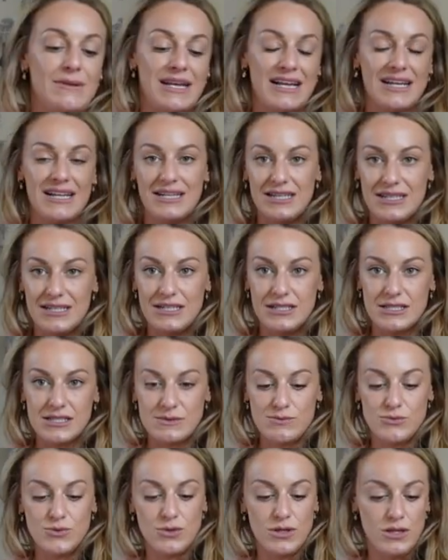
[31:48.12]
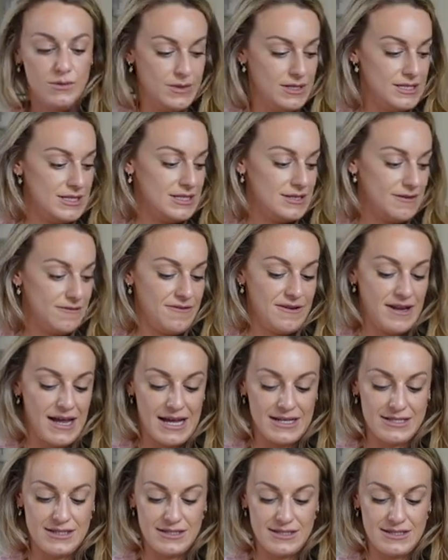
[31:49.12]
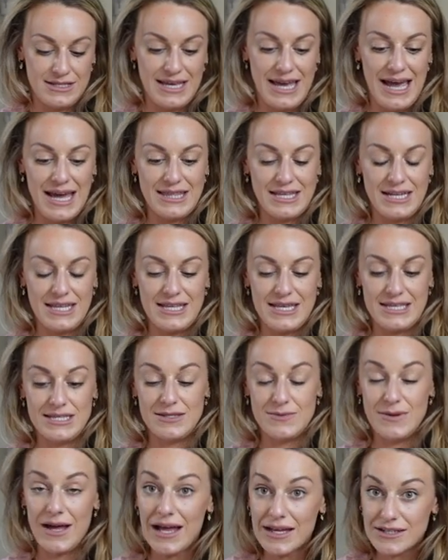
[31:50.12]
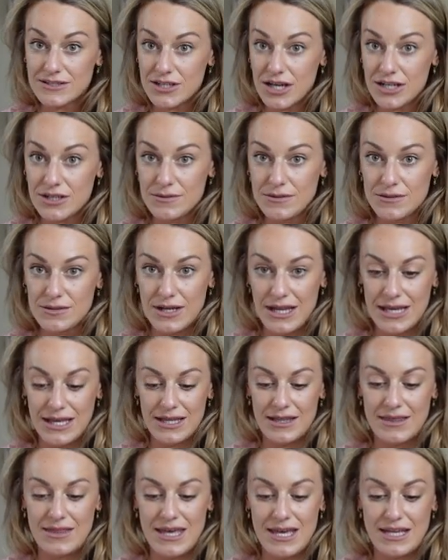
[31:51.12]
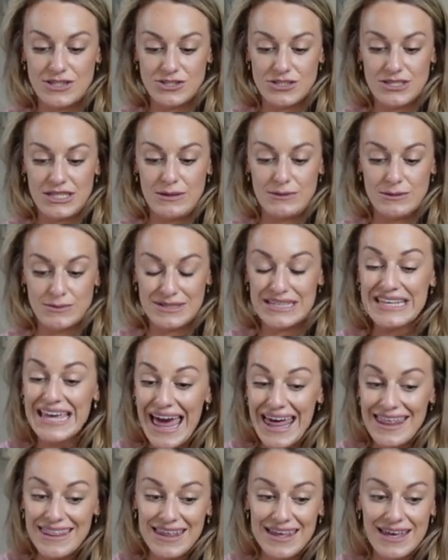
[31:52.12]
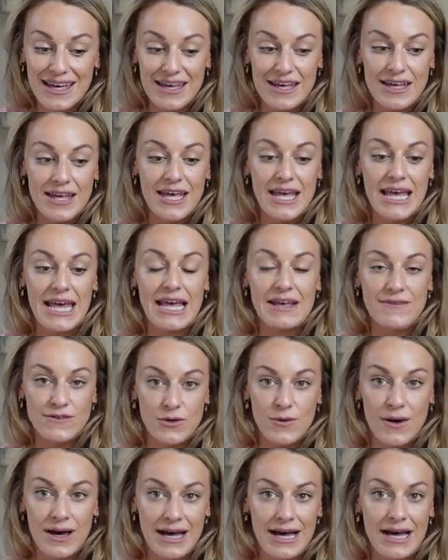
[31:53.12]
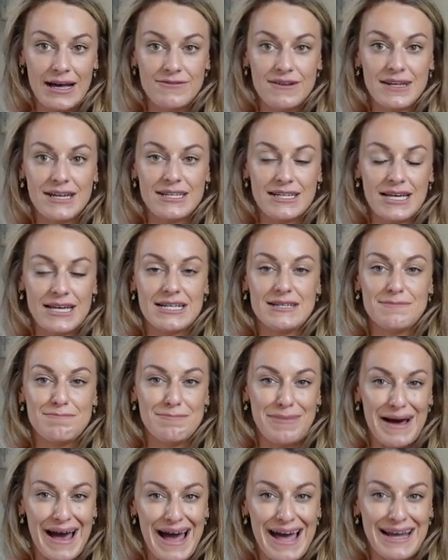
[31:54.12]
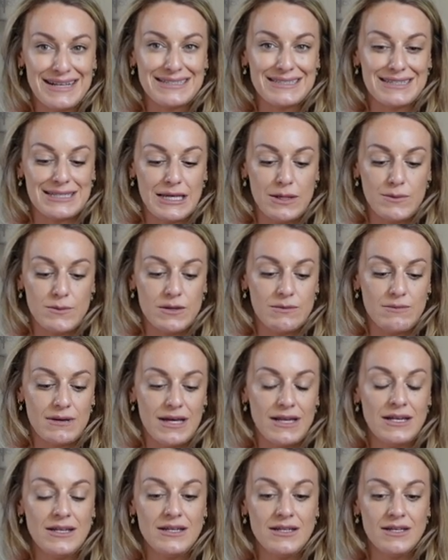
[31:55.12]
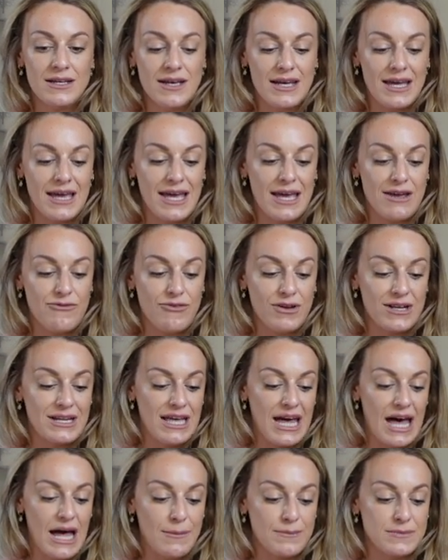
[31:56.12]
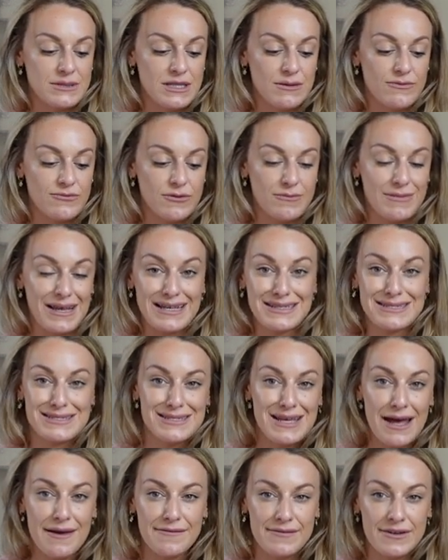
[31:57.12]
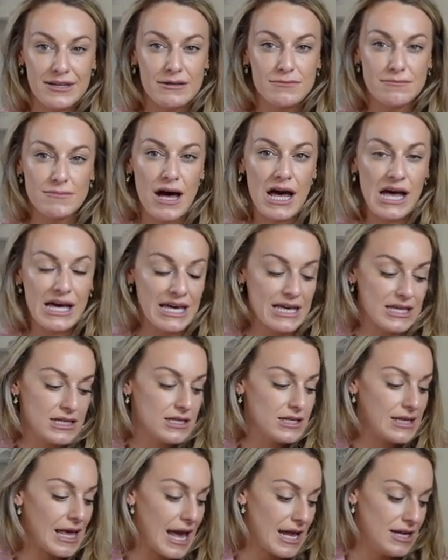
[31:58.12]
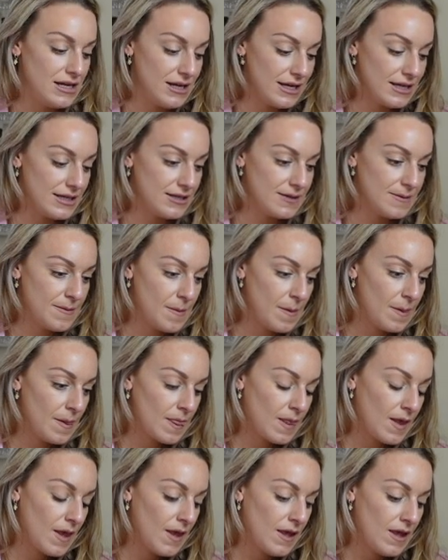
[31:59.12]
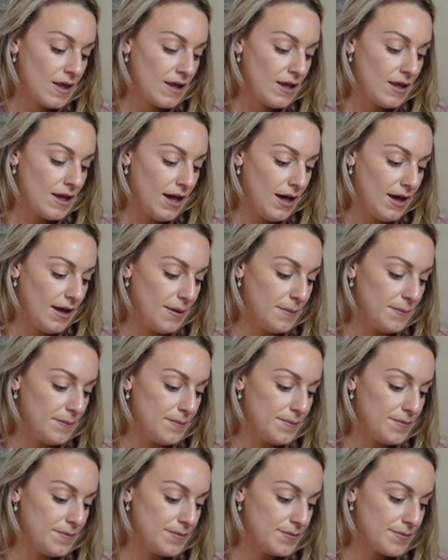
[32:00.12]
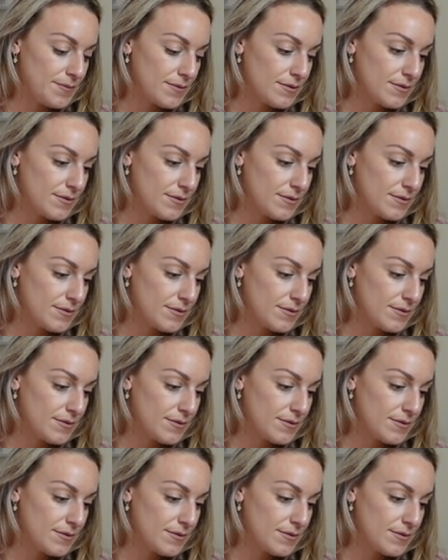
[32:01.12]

like little smaller ones flat together like this as well. It's a good like thing just to keep them together. If you have like nice bags to keep them in, it really helps them from like scuffing and marking and getting like um,